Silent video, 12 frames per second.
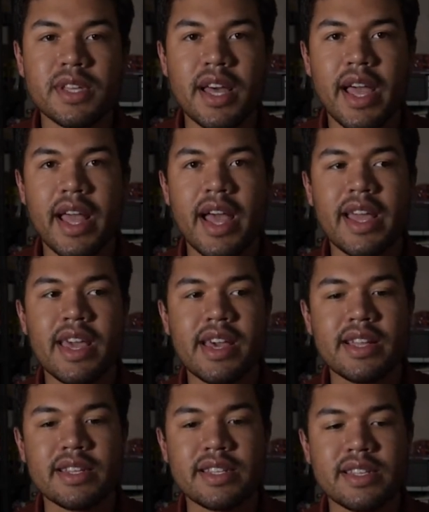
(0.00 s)
I
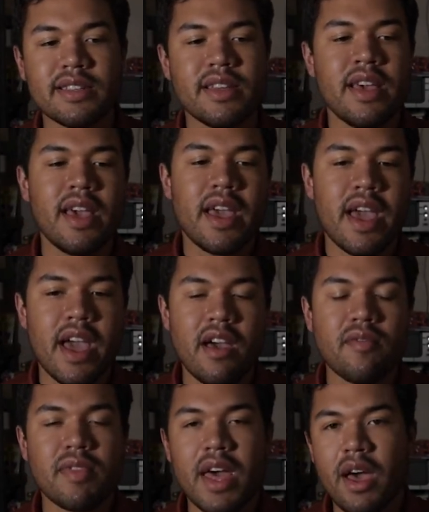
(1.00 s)
can't
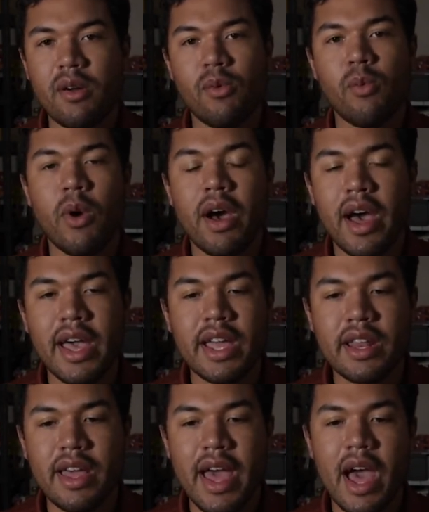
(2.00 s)
have that
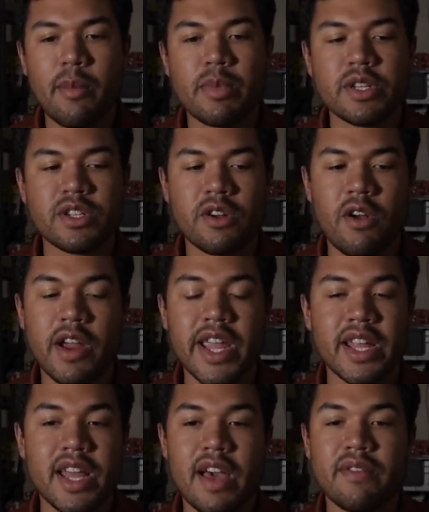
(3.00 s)
wide aperture, or I
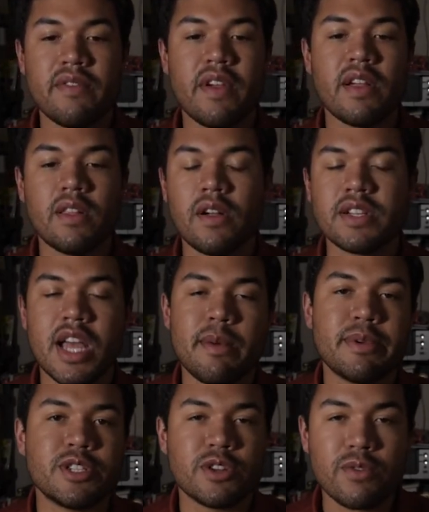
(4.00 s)
can't have a very large
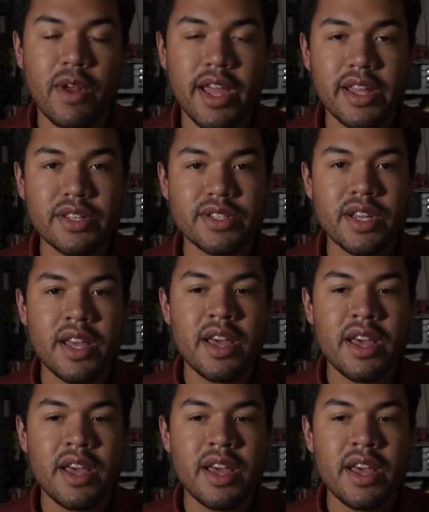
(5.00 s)
aperture range.